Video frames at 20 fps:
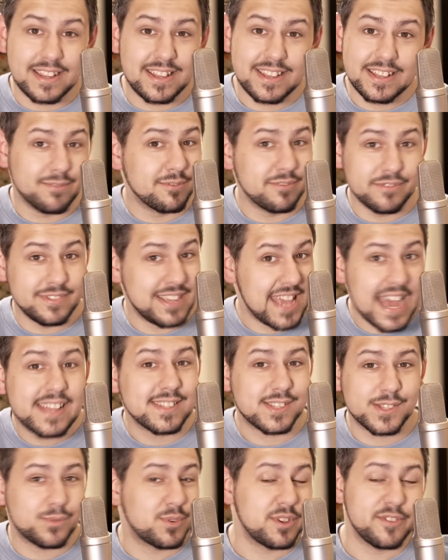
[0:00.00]

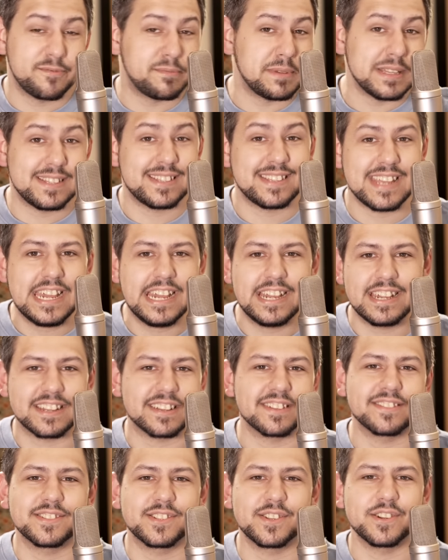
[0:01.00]
Yes, we've been
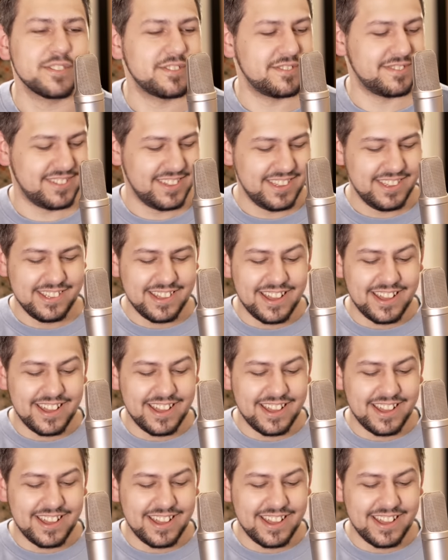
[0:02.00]
saying so.